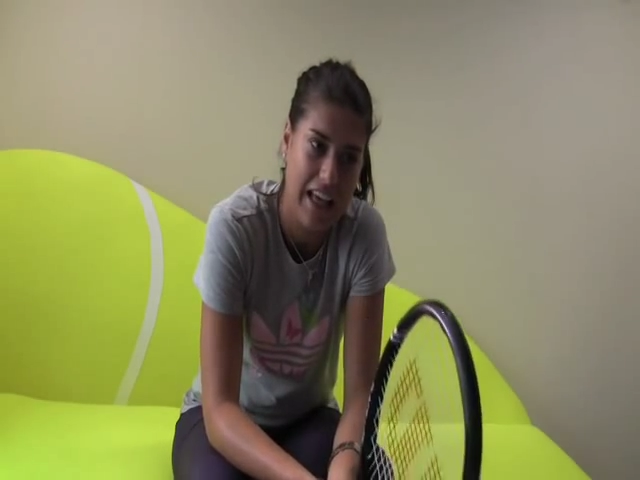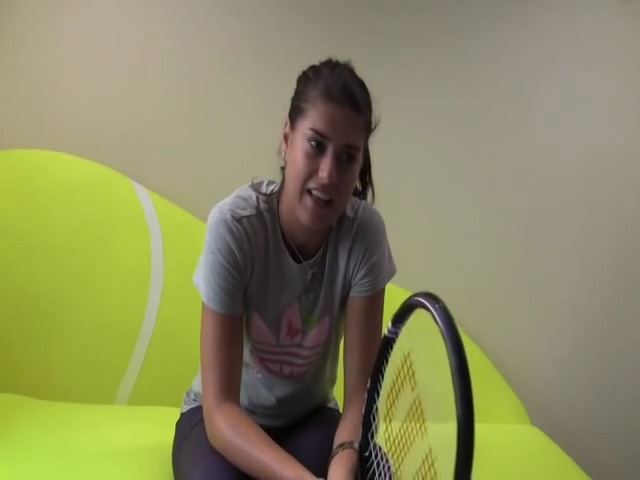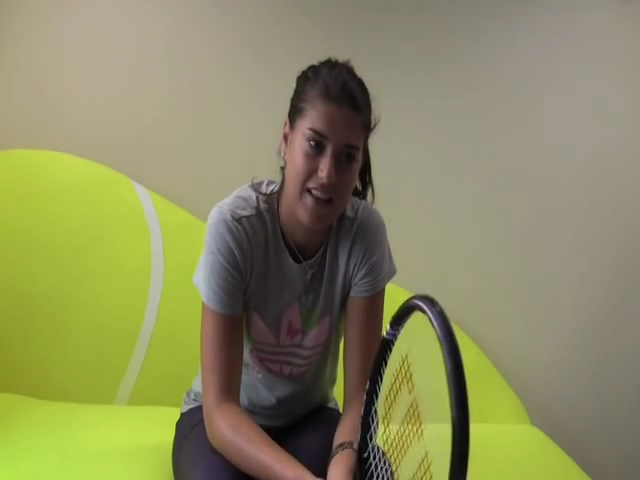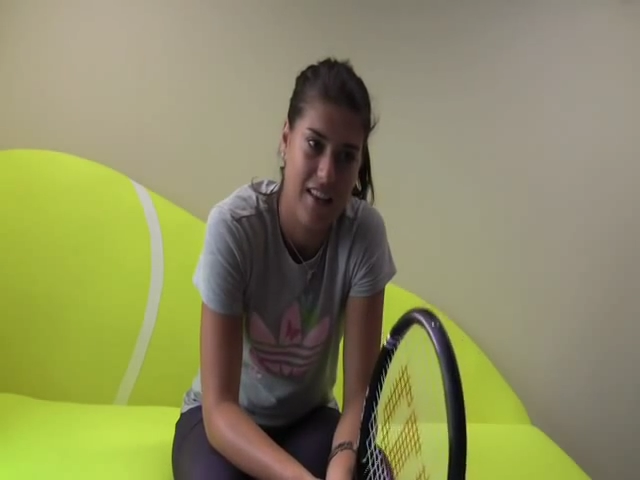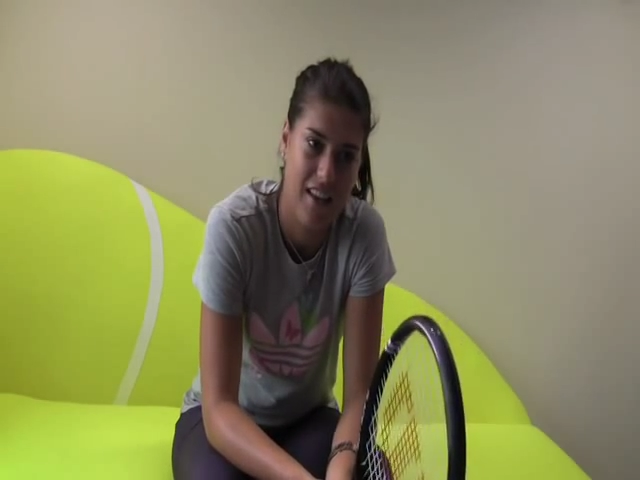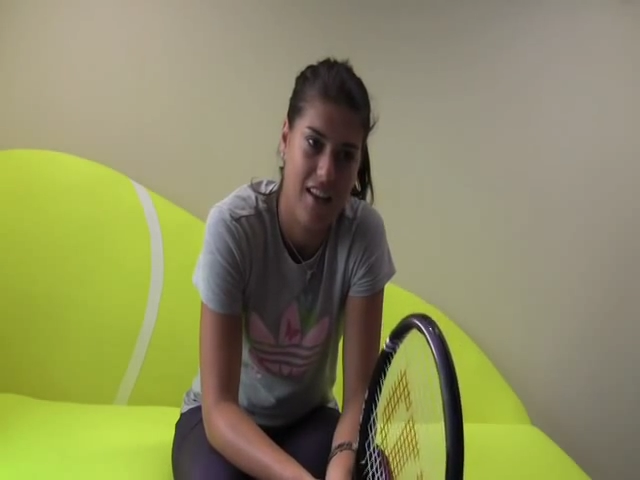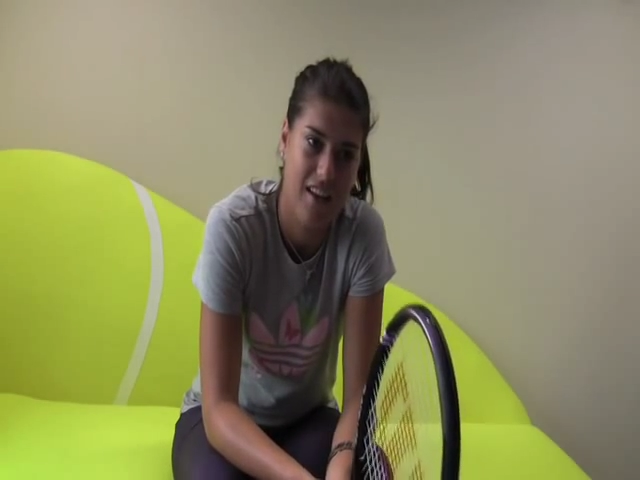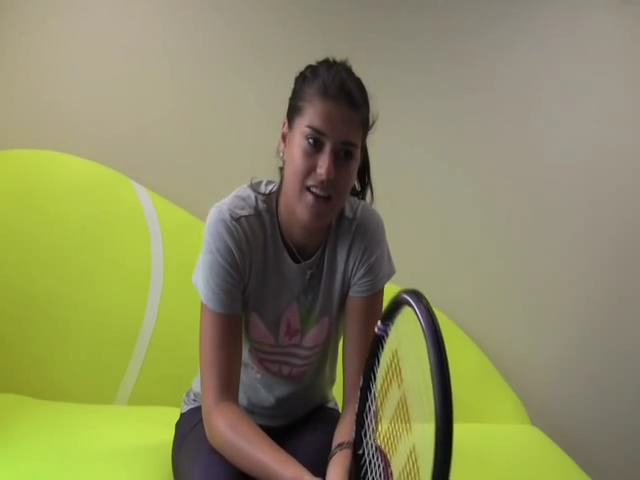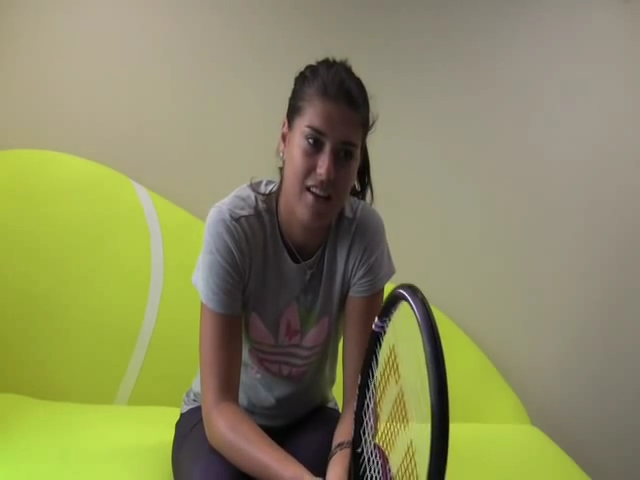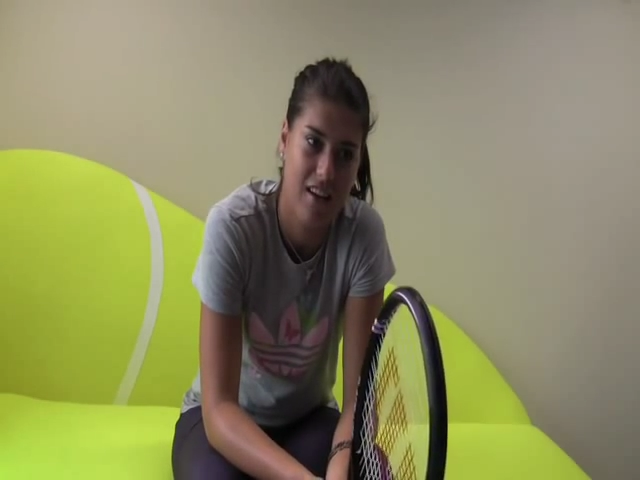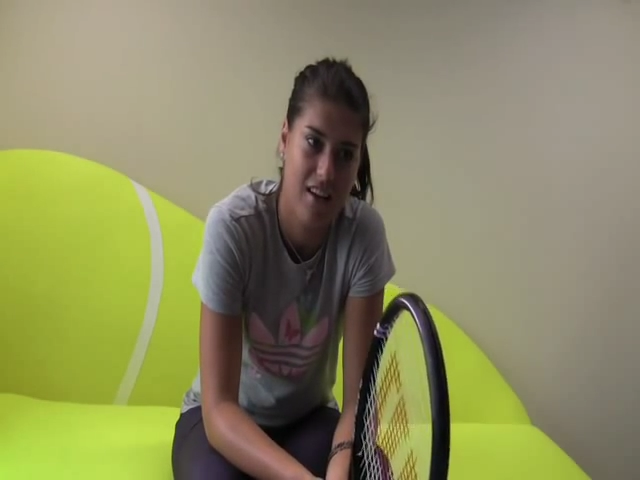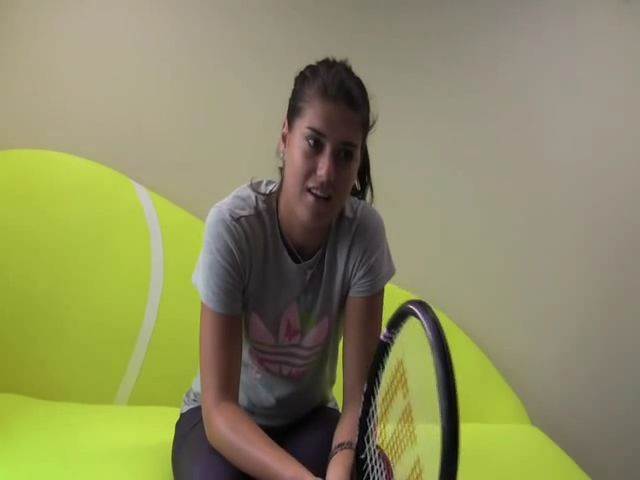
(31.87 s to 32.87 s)
And then
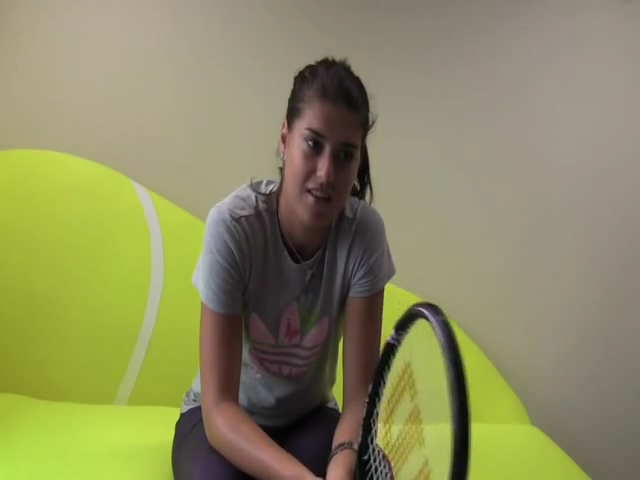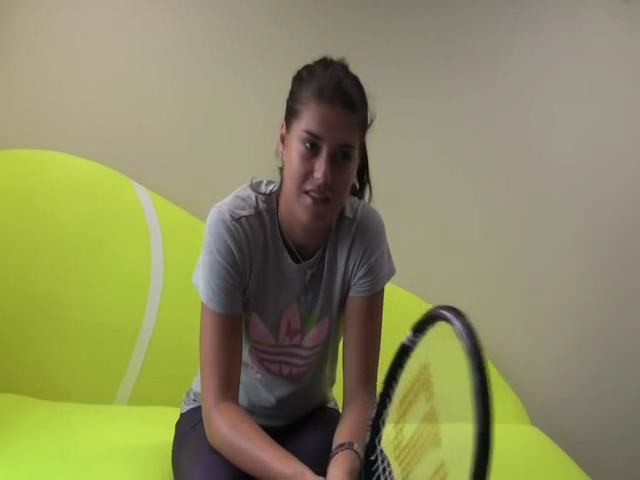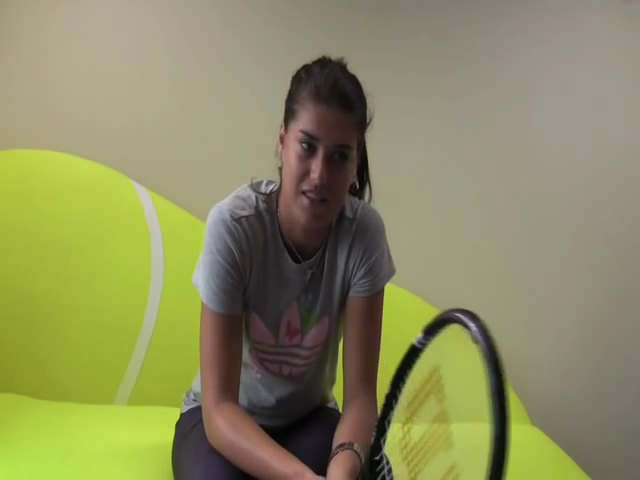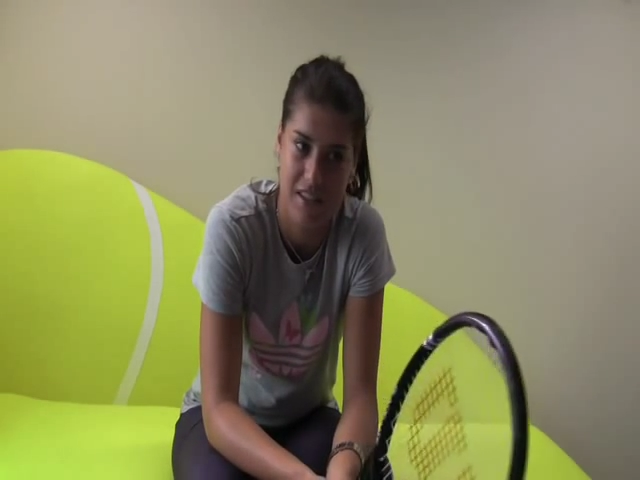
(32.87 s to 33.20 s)
uh,